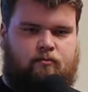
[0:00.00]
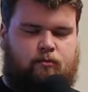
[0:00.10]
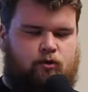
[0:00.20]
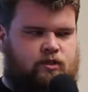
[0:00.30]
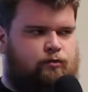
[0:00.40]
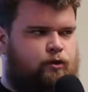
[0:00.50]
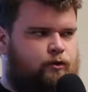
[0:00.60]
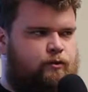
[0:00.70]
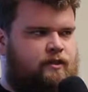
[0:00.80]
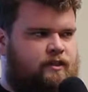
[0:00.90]

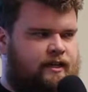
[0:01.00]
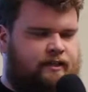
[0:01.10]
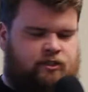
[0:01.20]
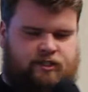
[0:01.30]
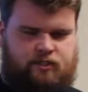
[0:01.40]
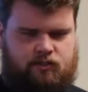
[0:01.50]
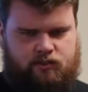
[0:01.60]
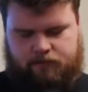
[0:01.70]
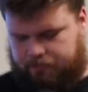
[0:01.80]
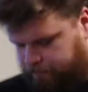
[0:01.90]
multi-row data
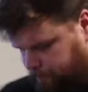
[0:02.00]
changes.